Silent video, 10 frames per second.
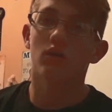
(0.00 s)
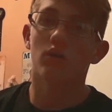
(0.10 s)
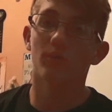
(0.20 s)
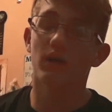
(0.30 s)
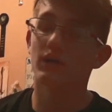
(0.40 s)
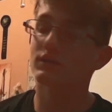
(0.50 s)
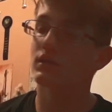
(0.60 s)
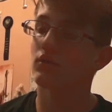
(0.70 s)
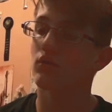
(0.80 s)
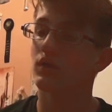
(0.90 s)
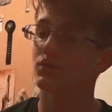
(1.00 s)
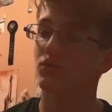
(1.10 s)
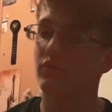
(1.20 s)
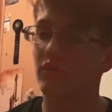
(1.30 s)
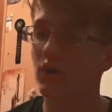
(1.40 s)
Hope you guys
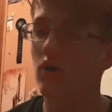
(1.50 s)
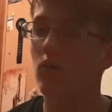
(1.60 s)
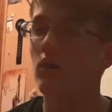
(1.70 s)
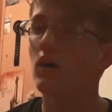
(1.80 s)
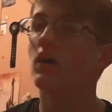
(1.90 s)
enjoyed the video